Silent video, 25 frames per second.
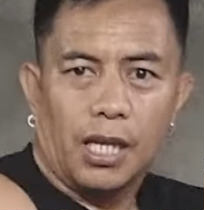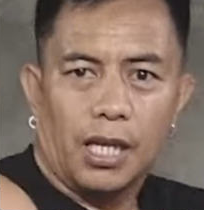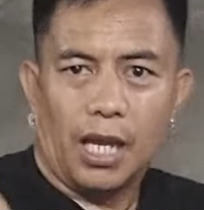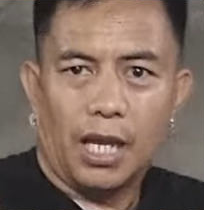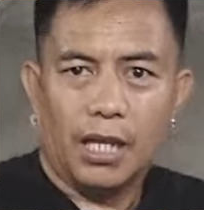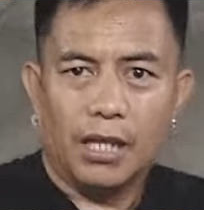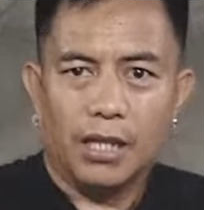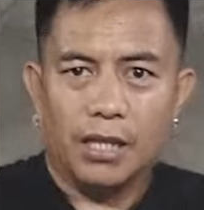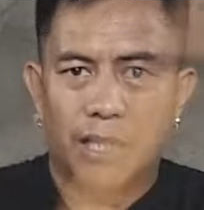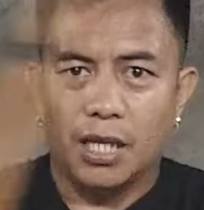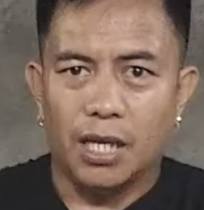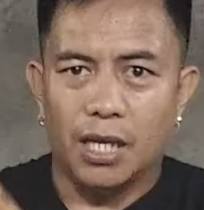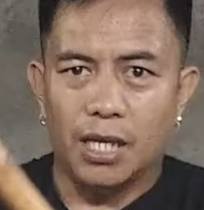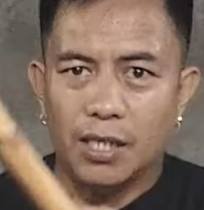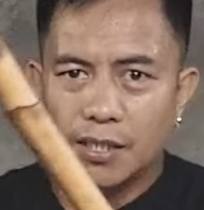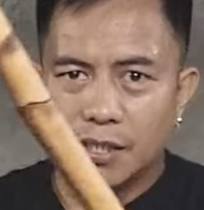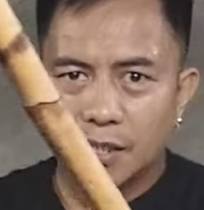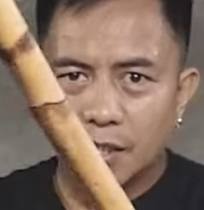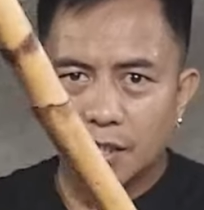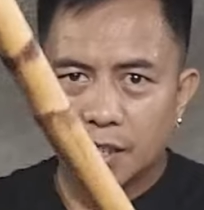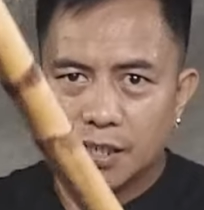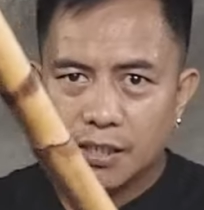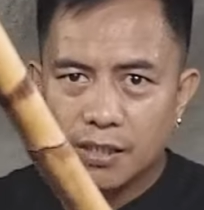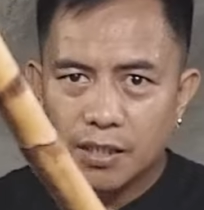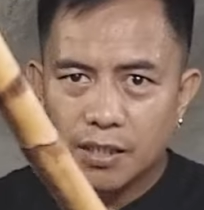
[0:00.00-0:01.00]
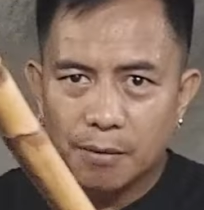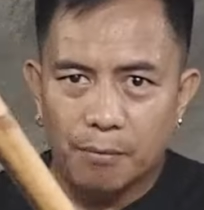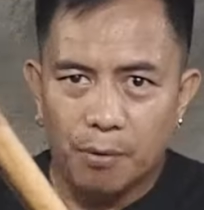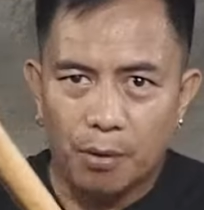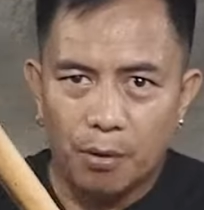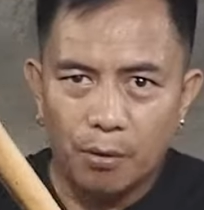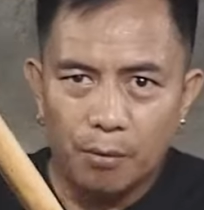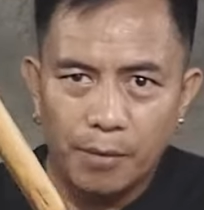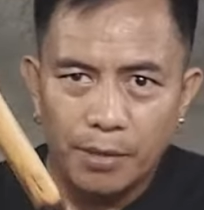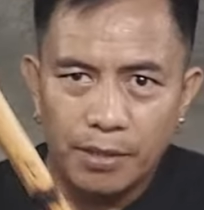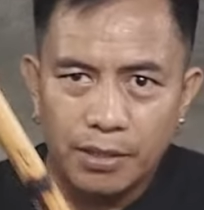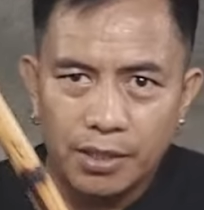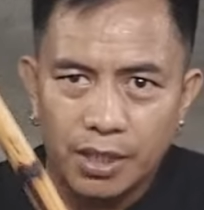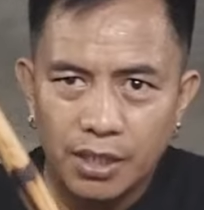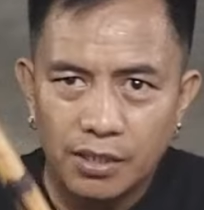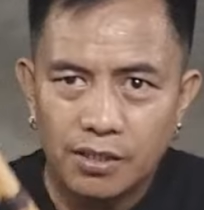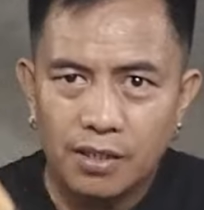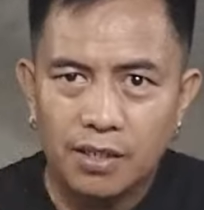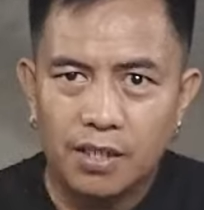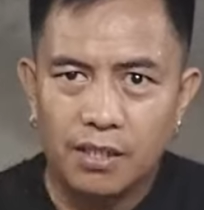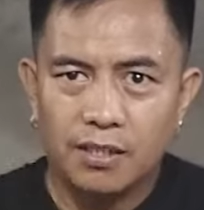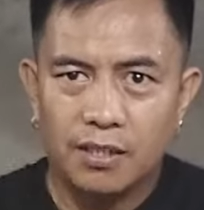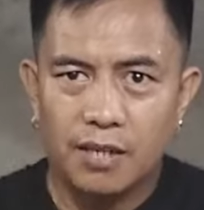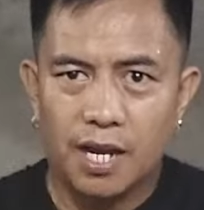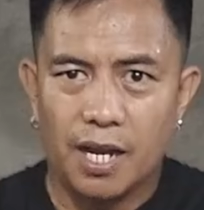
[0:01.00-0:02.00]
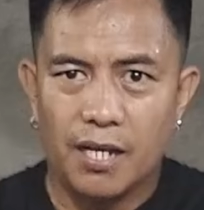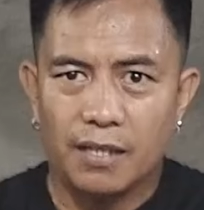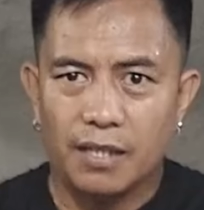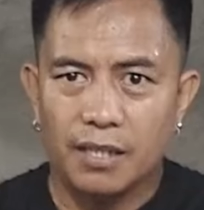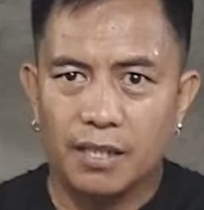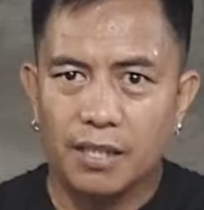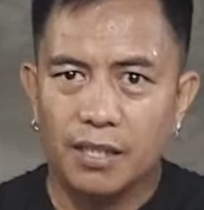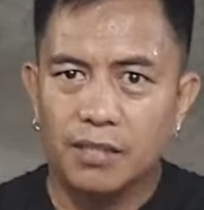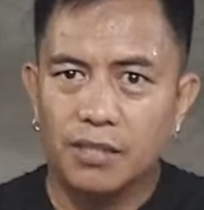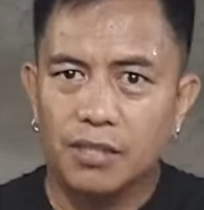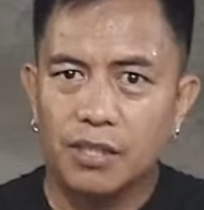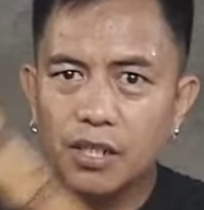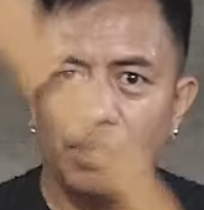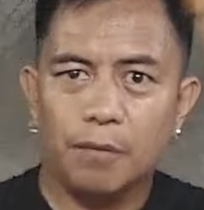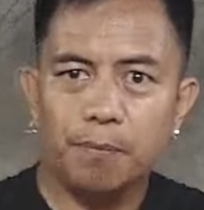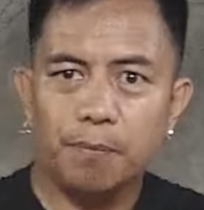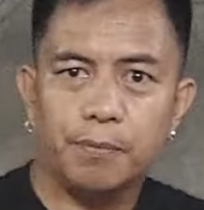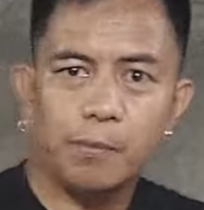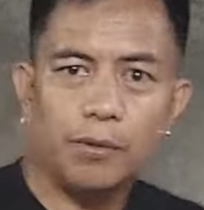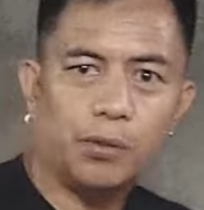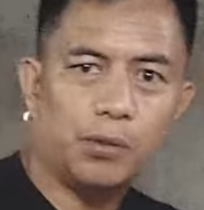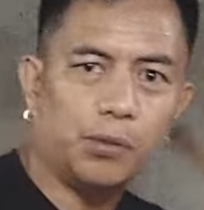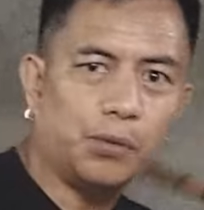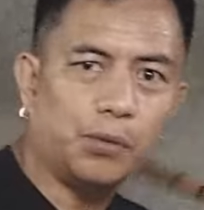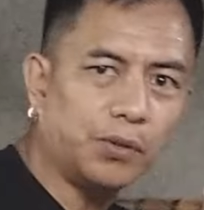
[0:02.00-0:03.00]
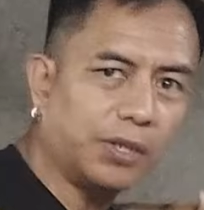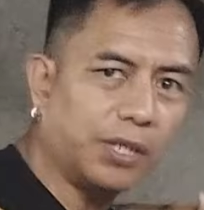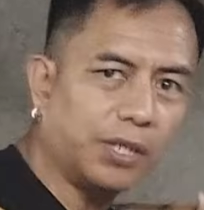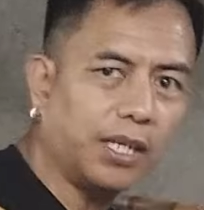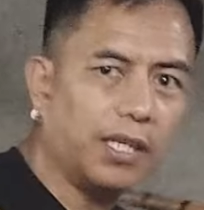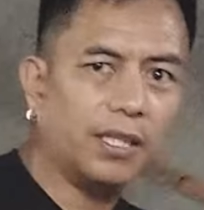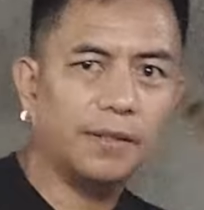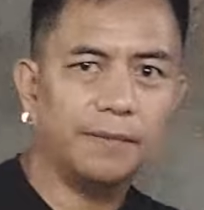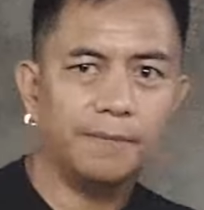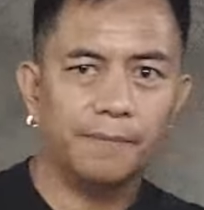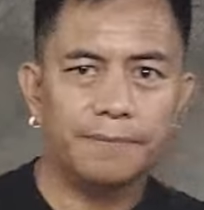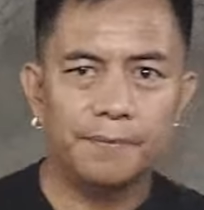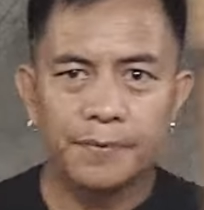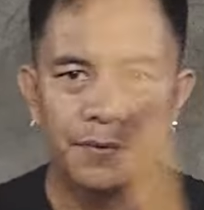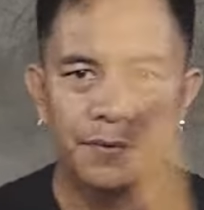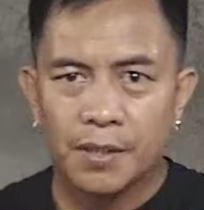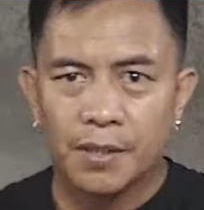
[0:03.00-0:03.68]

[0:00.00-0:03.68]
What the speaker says: And this, the moment this retracted, instead of using